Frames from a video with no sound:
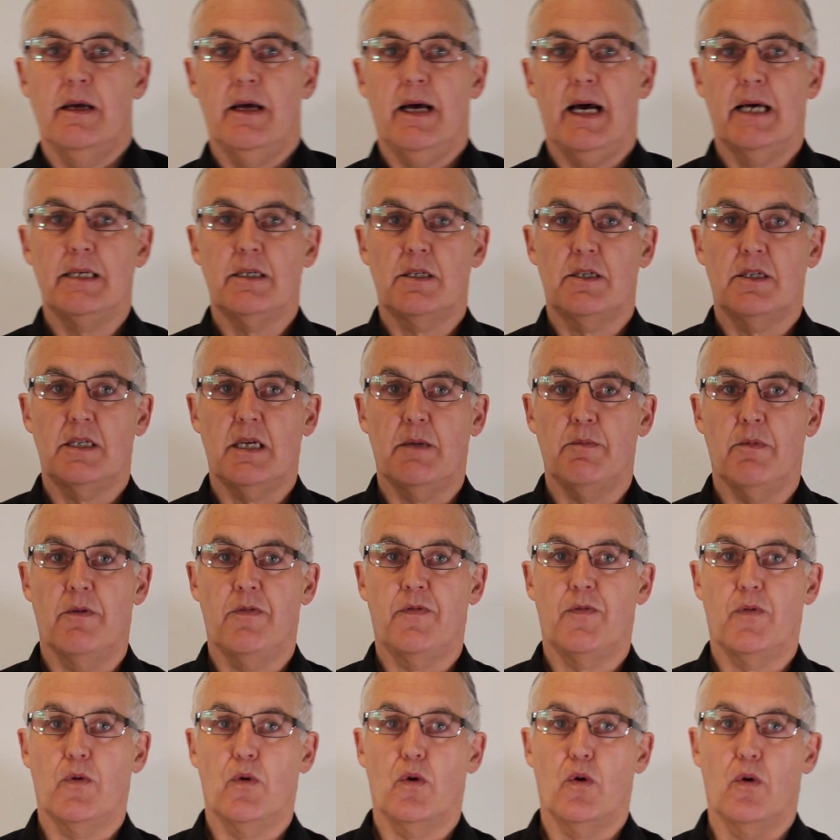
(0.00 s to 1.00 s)
As I said
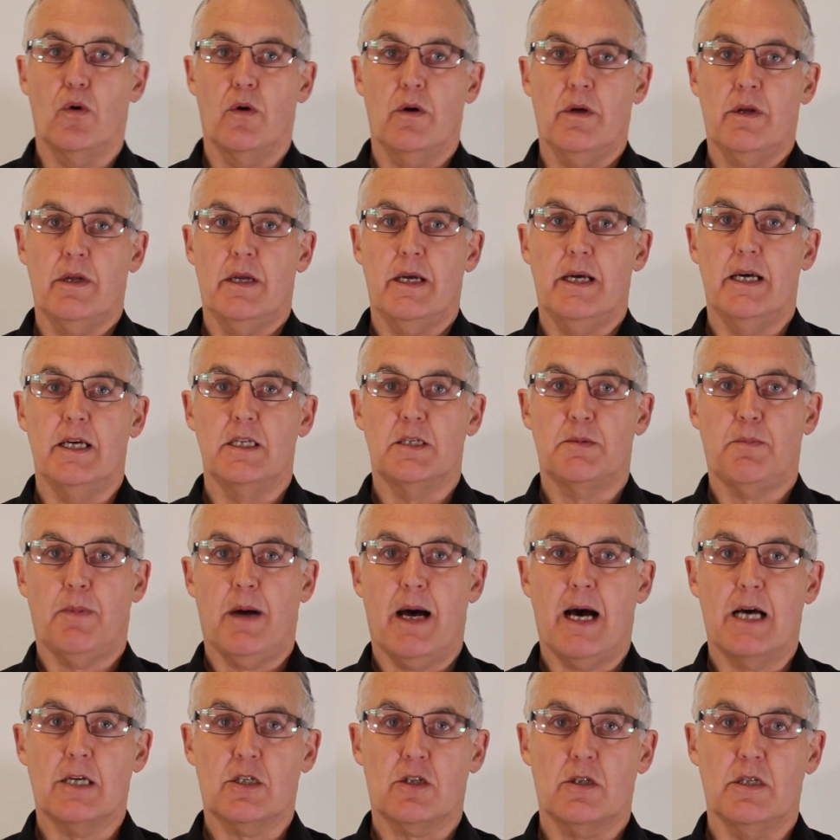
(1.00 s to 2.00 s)
before, it's
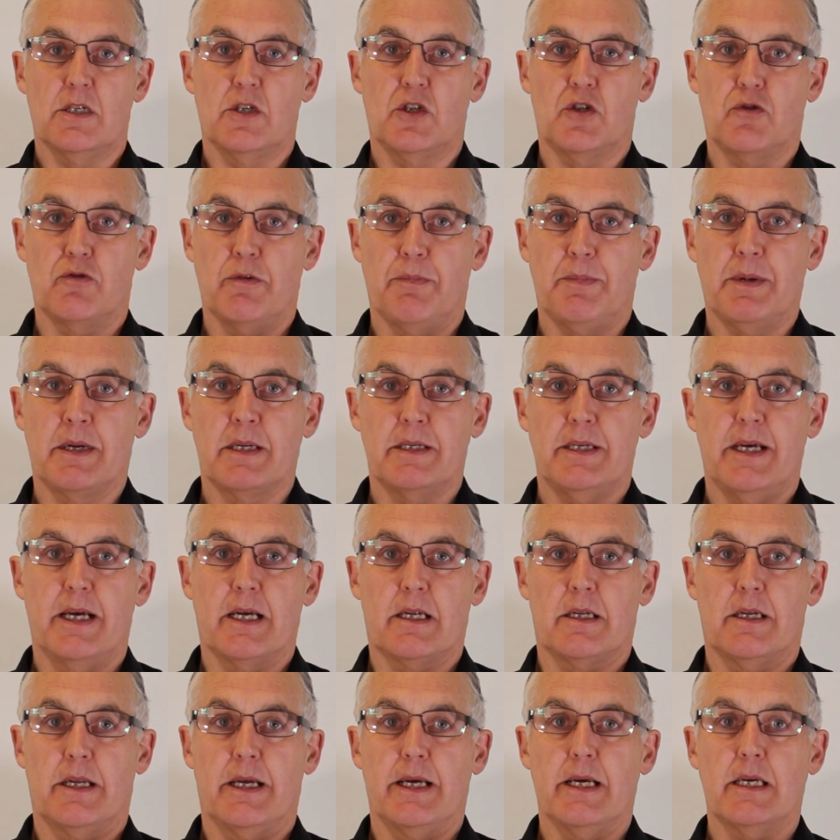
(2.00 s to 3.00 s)
partially a stripping
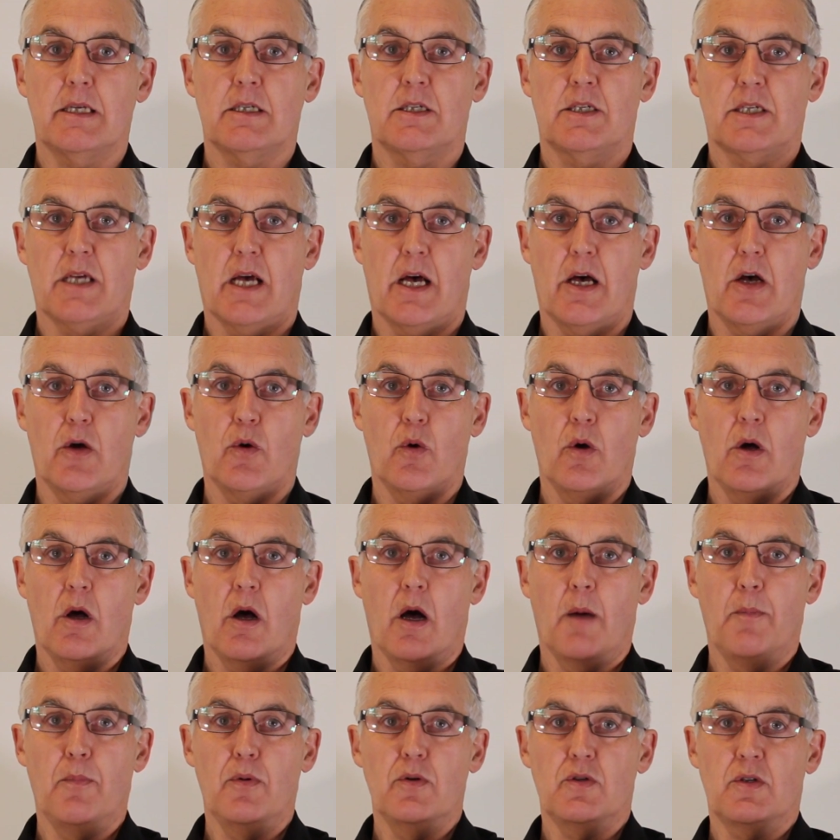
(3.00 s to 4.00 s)
technique, so
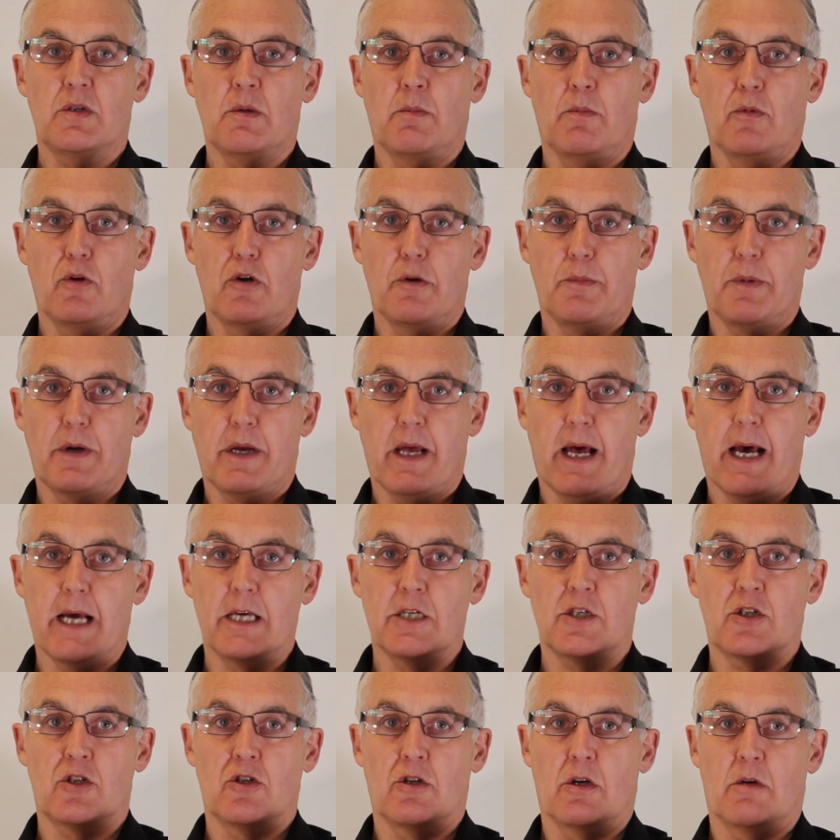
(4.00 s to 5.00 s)
I'll put some
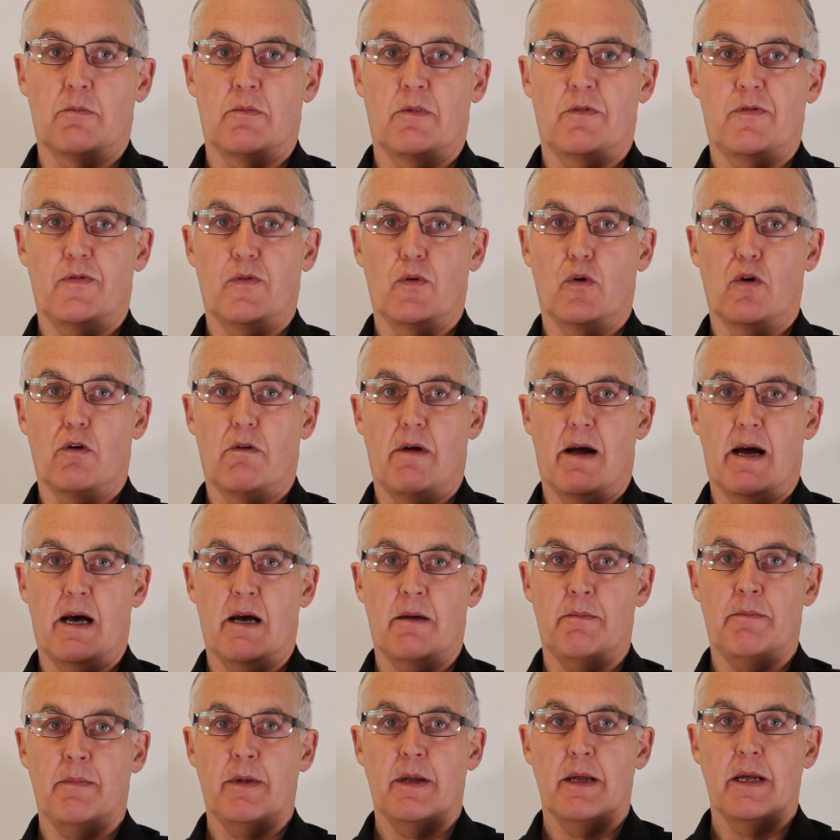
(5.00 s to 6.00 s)
lubrication on the
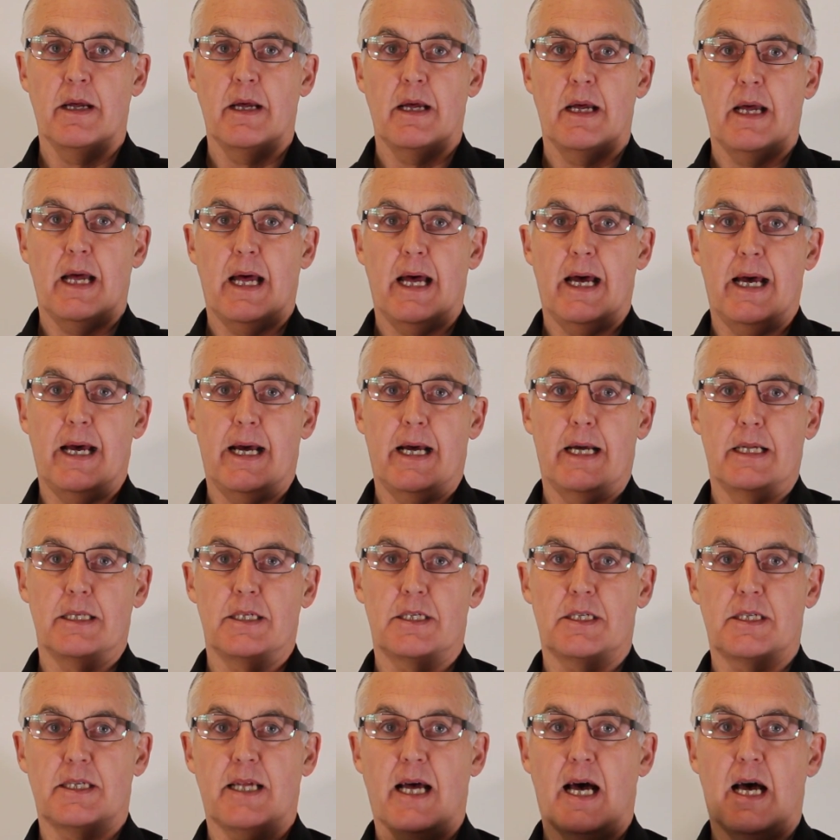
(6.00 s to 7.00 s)
forearm and
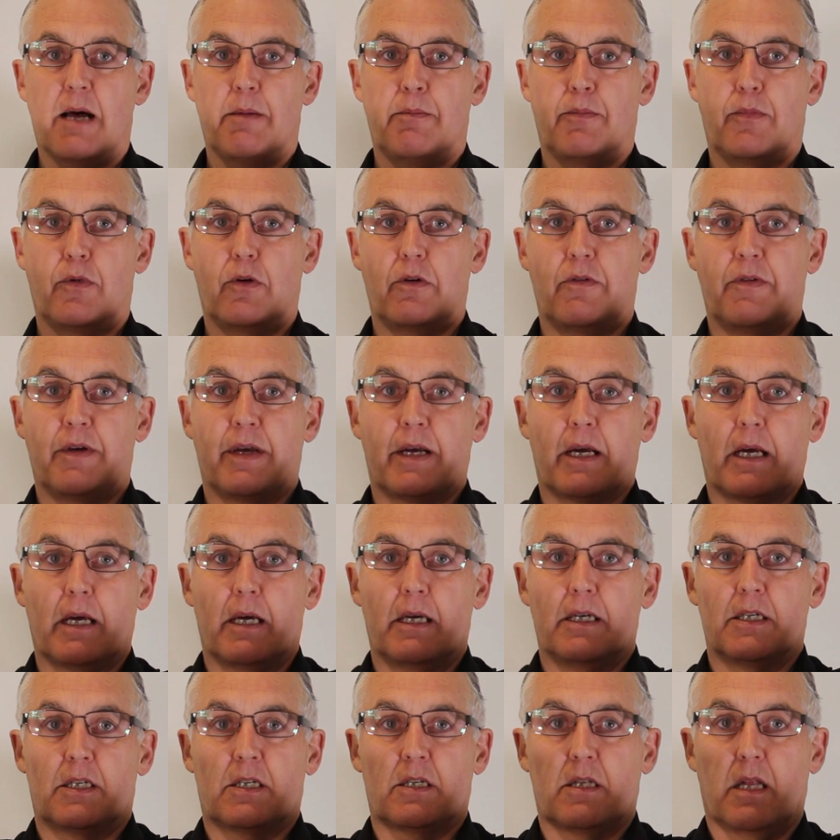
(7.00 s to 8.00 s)
start moving
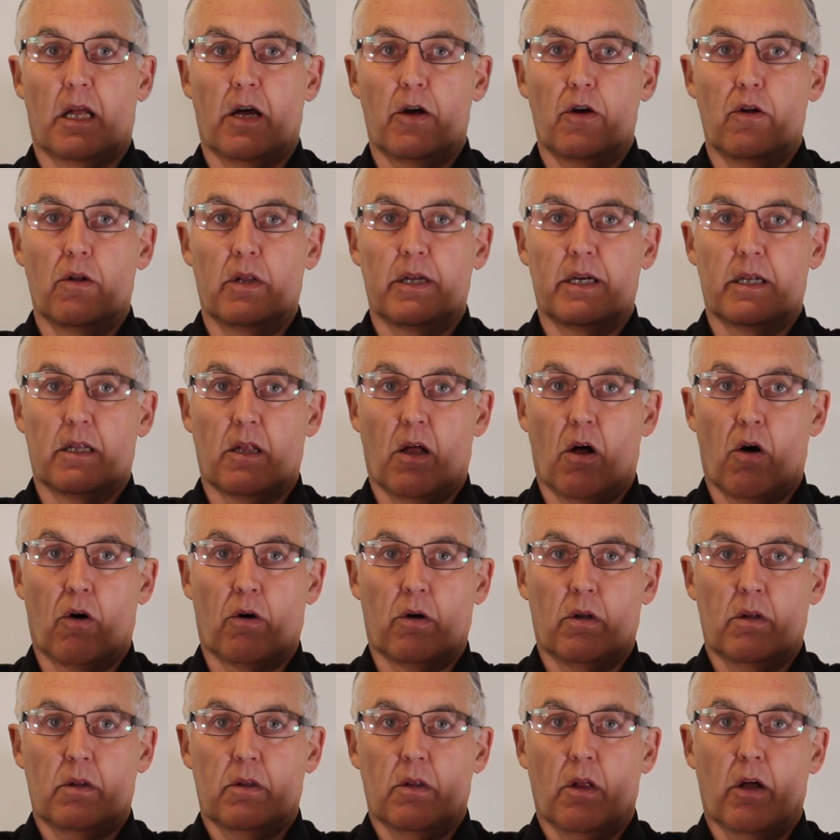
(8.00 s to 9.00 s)
slowly
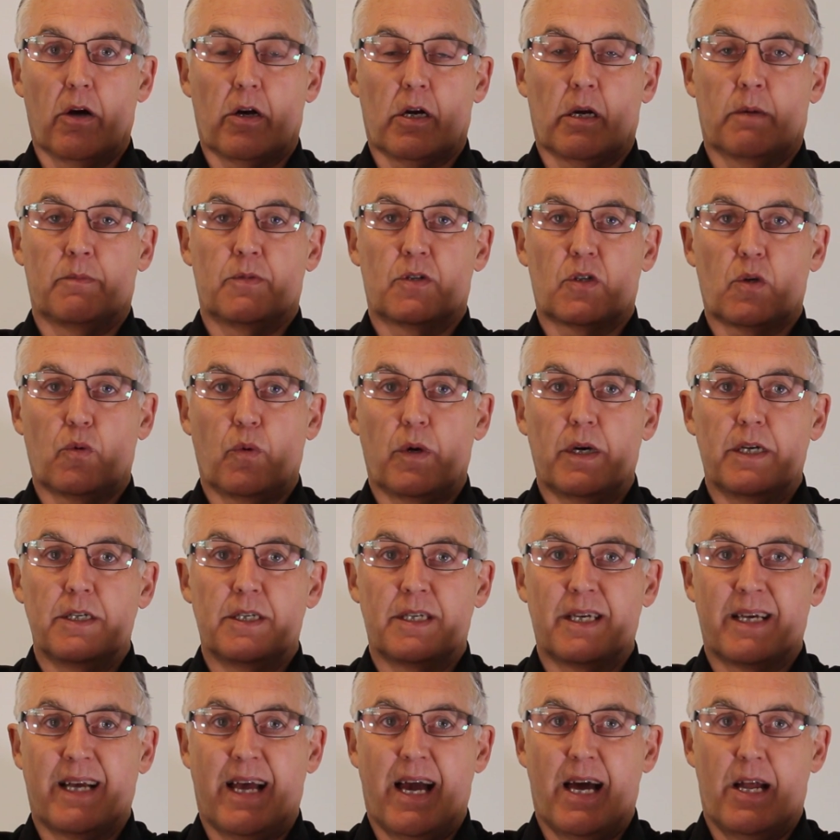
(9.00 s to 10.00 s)
along like I'm
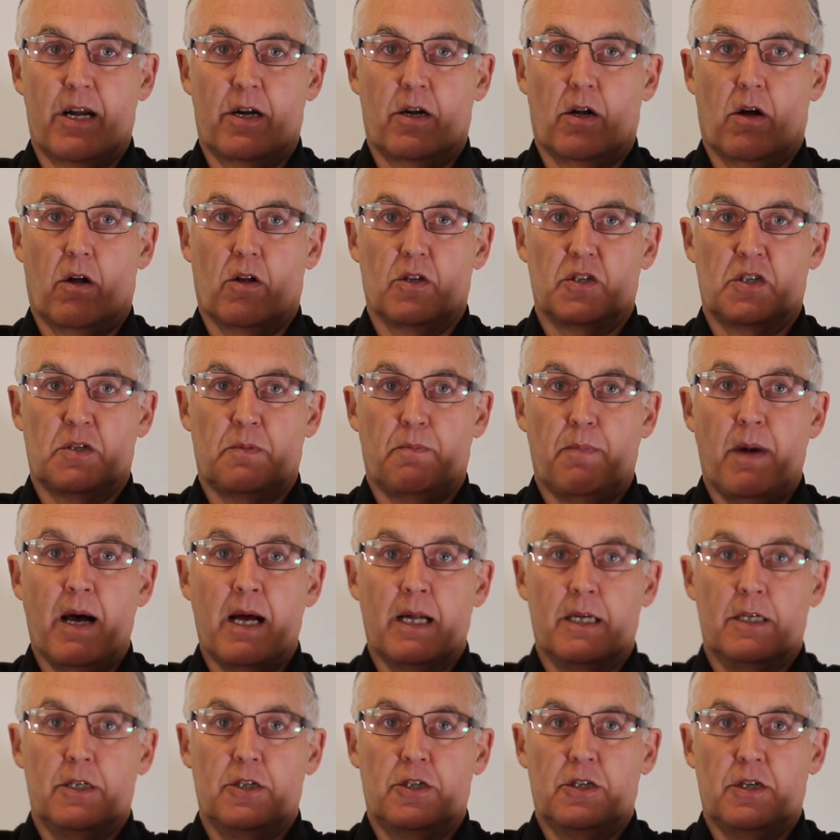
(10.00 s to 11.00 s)
squeezing out an old
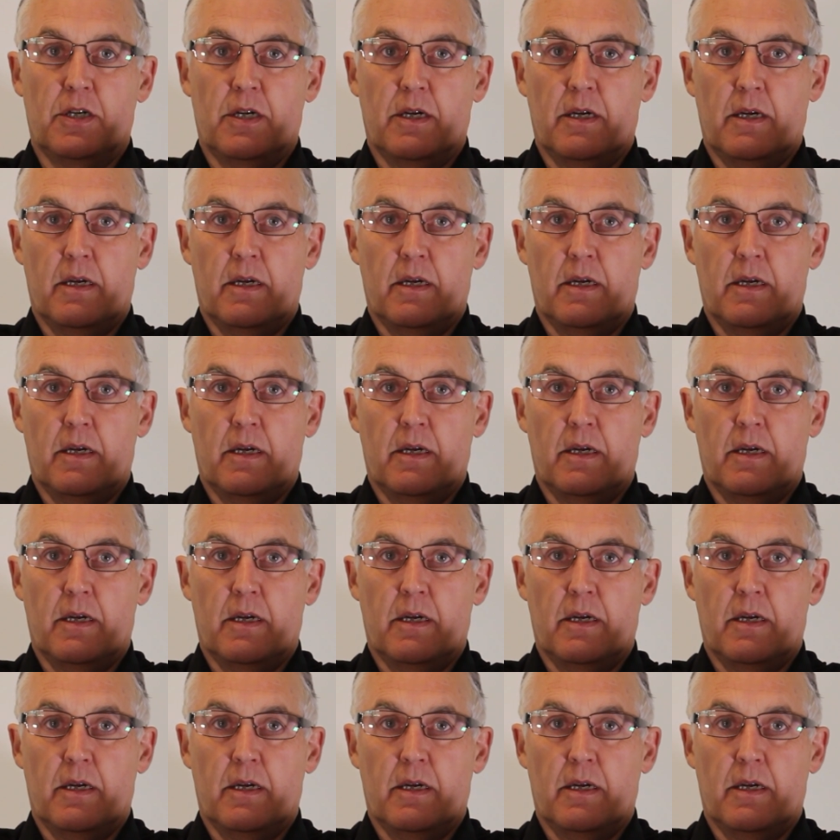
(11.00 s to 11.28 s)
sponge.